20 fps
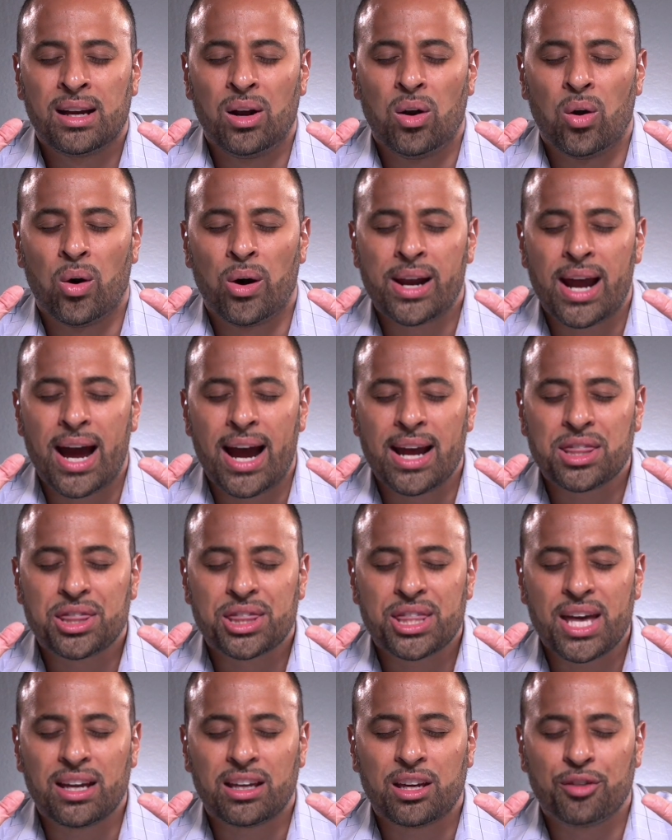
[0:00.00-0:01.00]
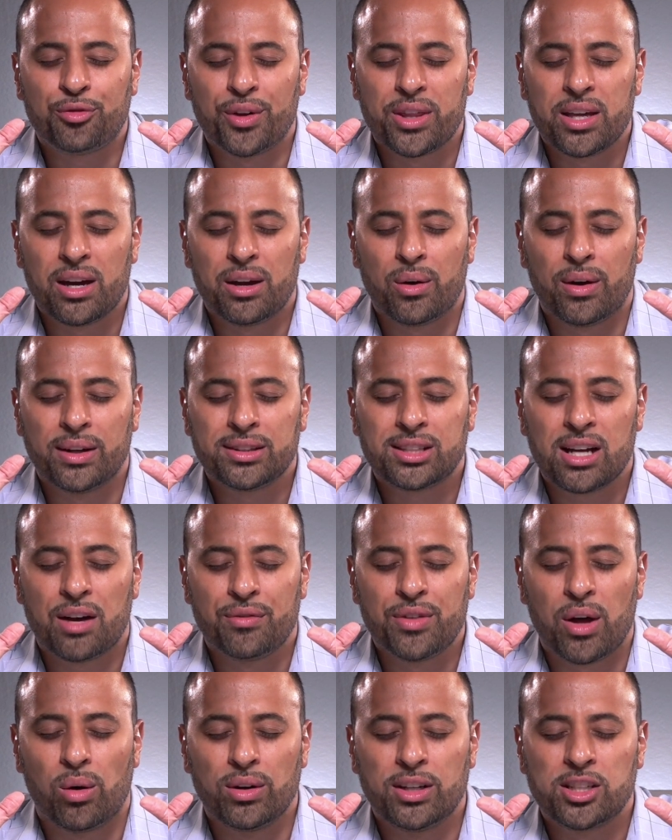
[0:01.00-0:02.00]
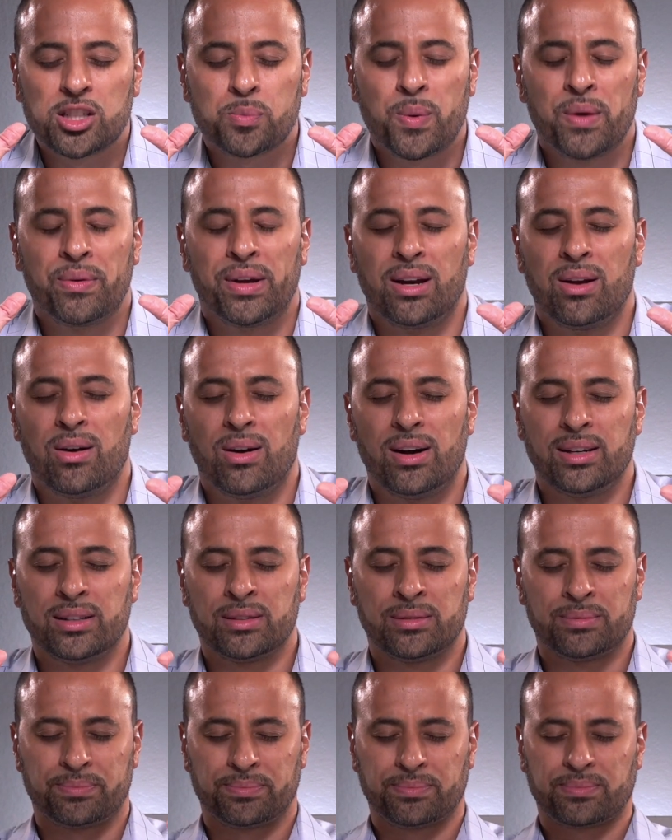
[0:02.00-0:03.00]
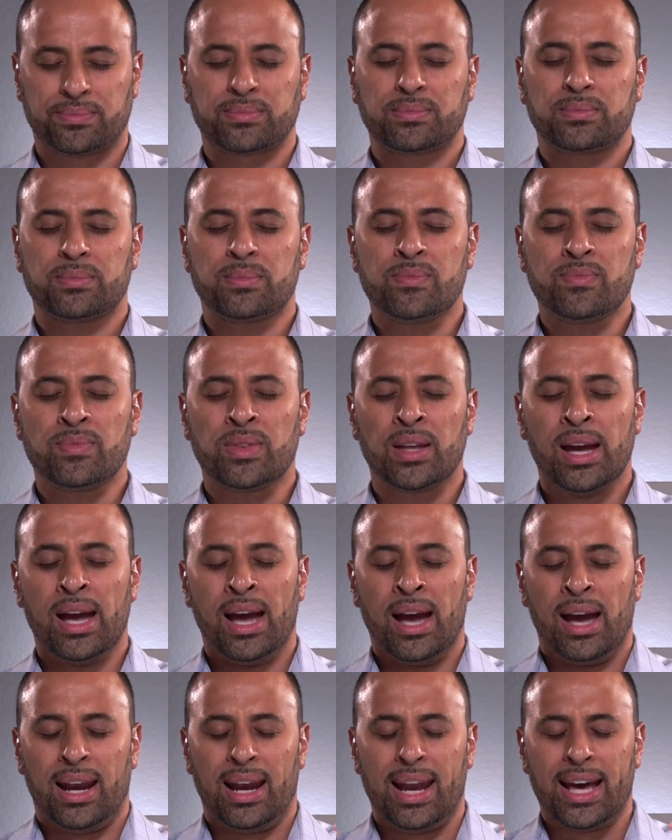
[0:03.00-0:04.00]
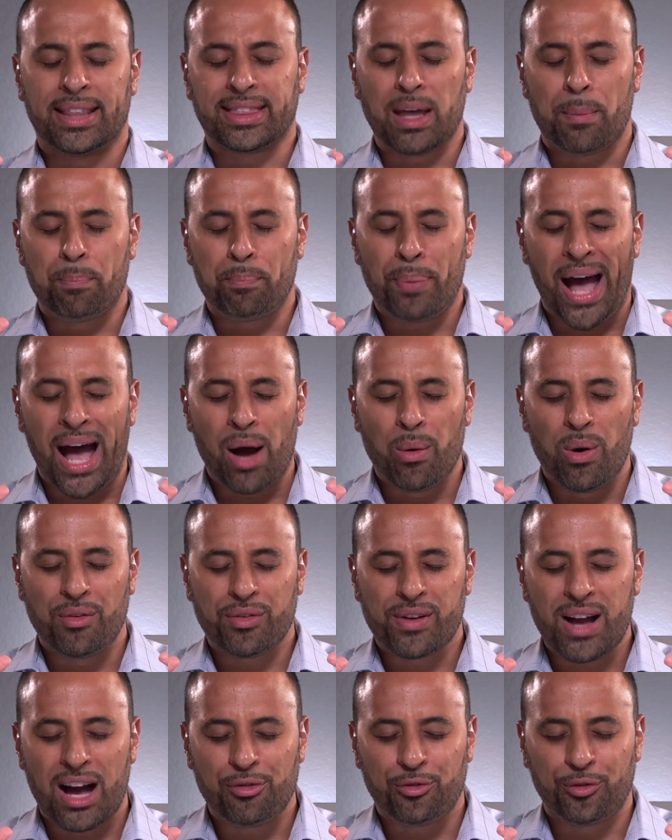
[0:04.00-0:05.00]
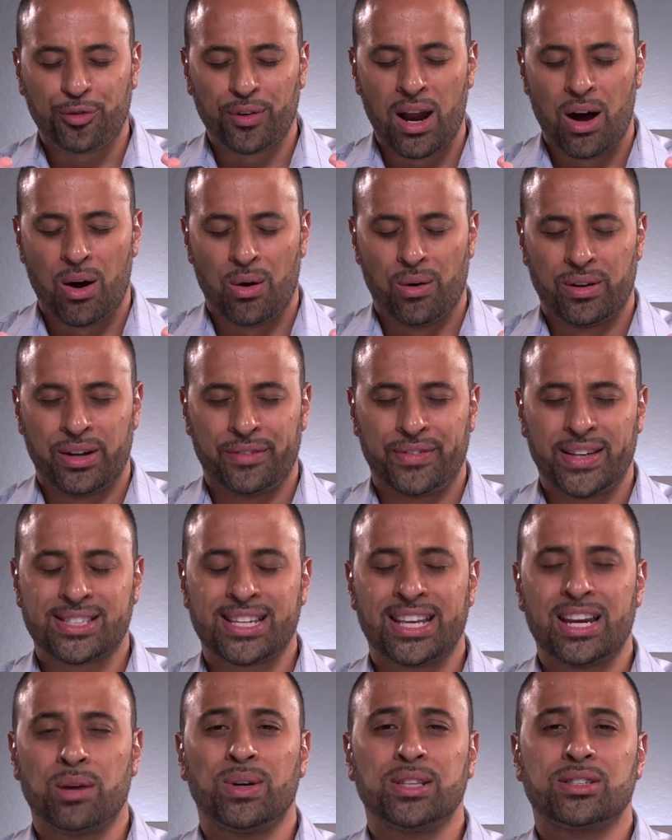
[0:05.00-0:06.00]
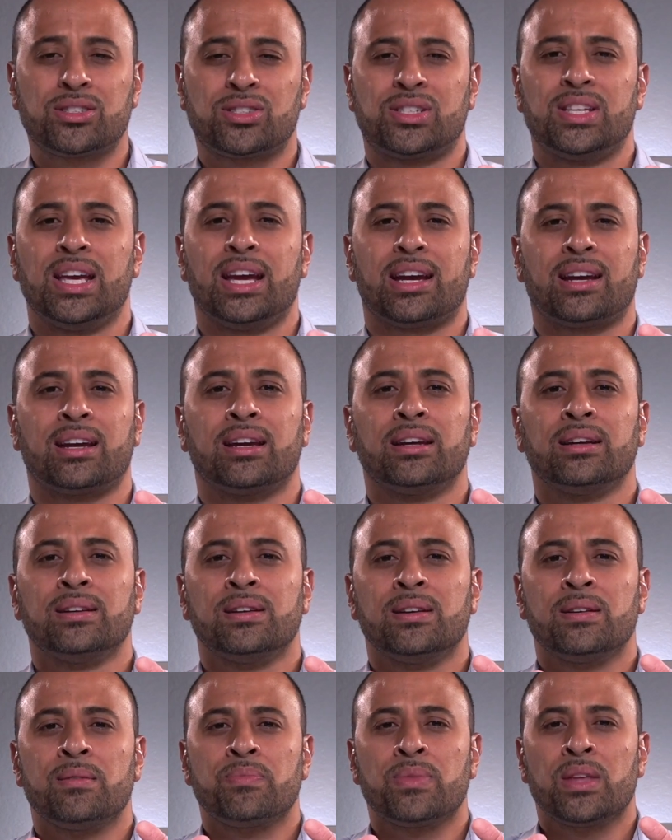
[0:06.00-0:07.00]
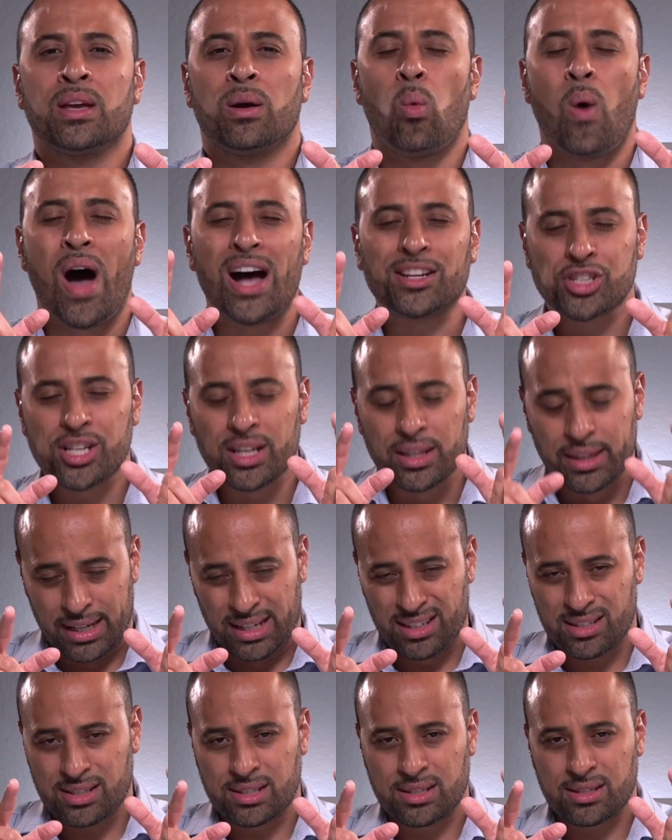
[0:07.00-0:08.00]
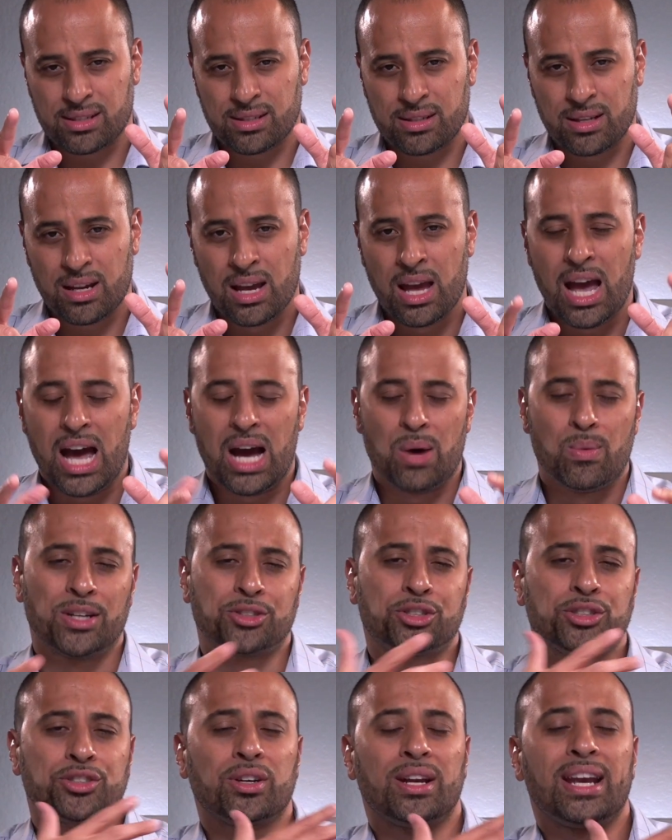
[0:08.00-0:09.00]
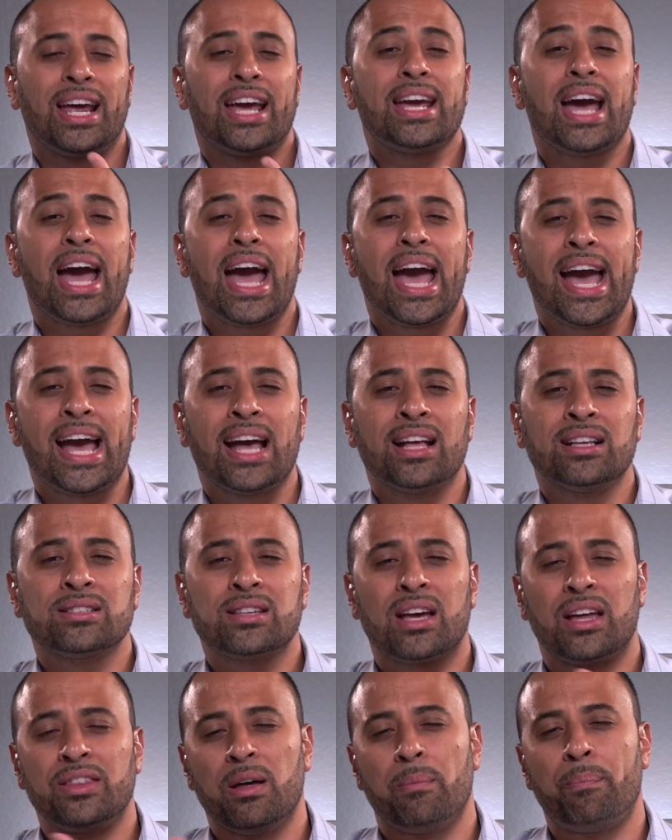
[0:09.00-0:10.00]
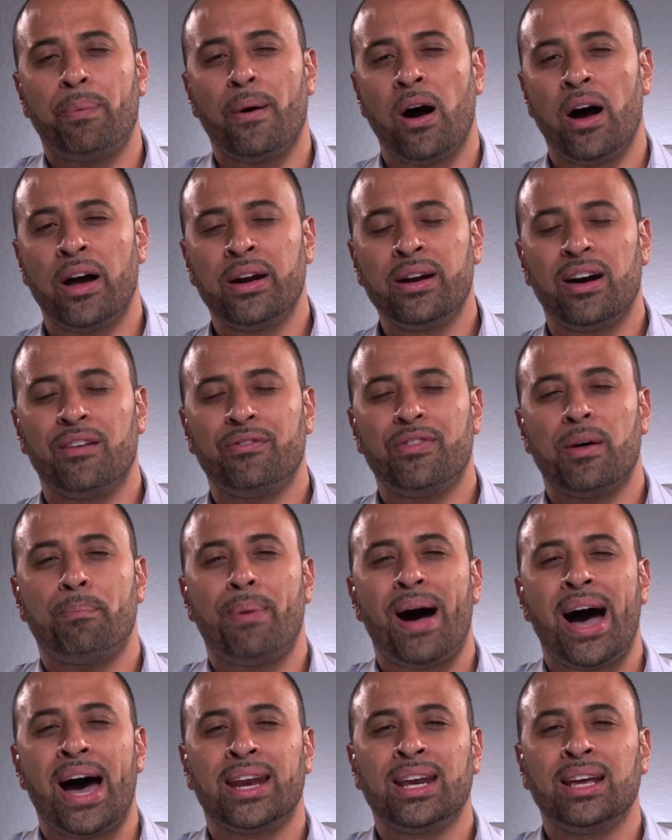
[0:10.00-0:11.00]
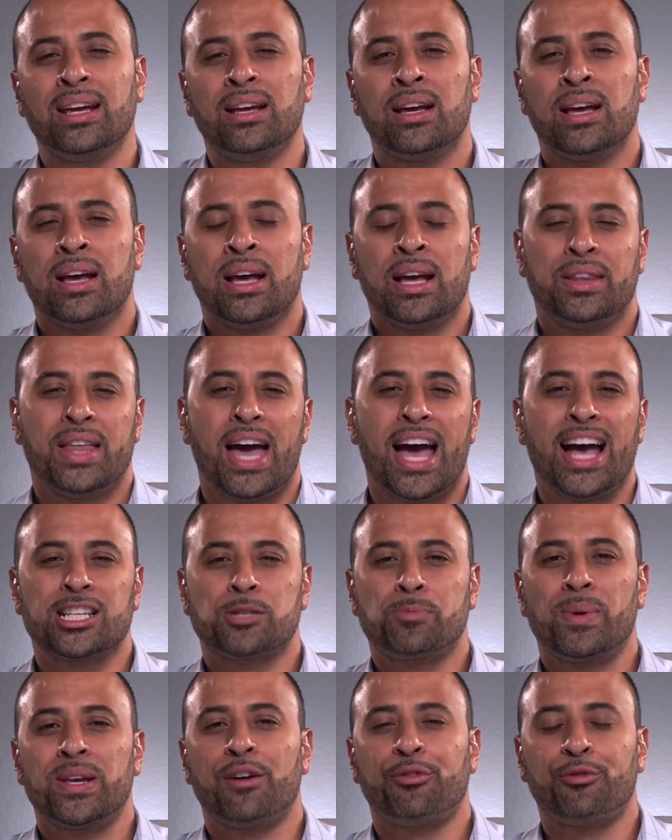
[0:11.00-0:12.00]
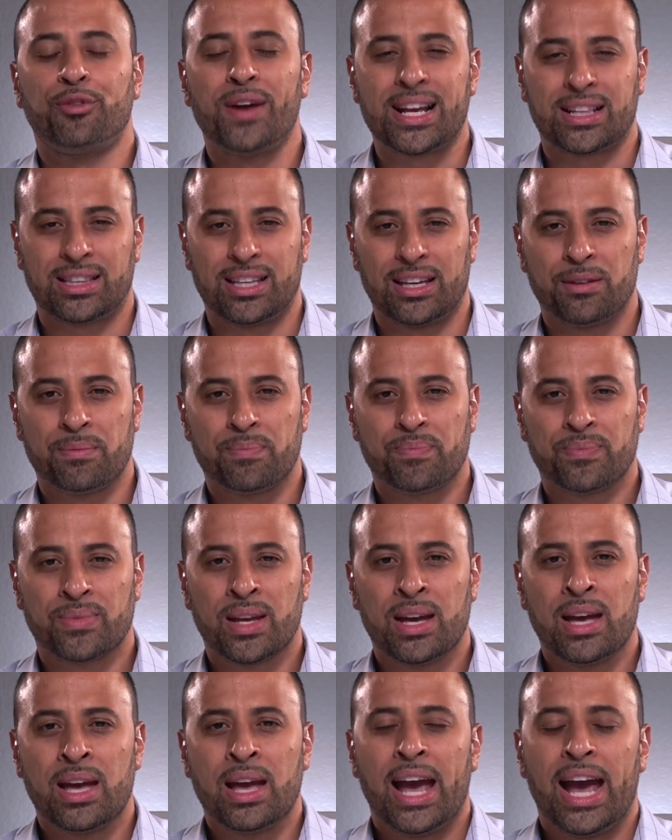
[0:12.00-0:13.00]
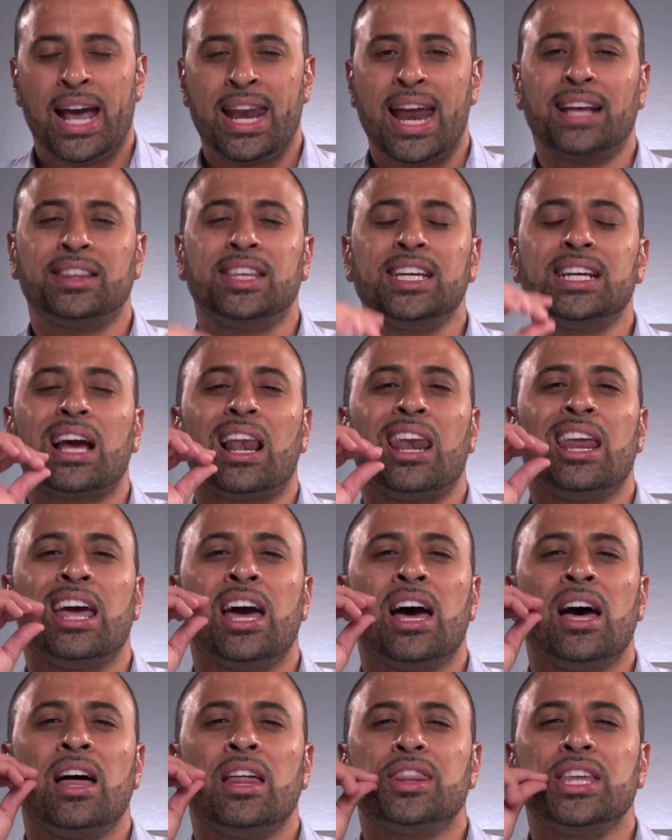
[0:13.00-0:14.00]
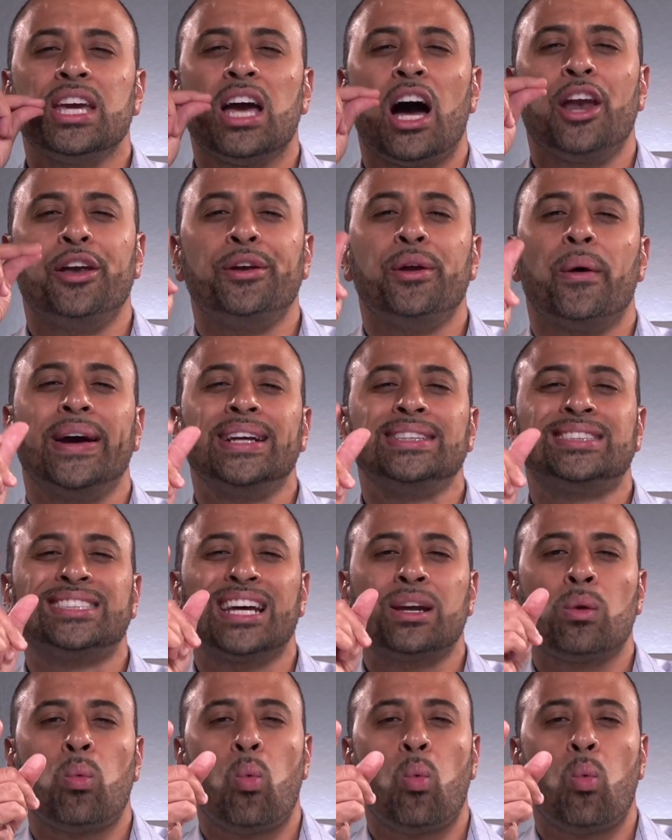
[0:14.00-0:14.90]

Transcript: Lord, I thank you for the anointing of the Holy Spirit, Lord. Let the power of God flow. If there's anyone sick watching this, I want you to lay your hands on the part of the body that has been afflicted. And I declare the anointed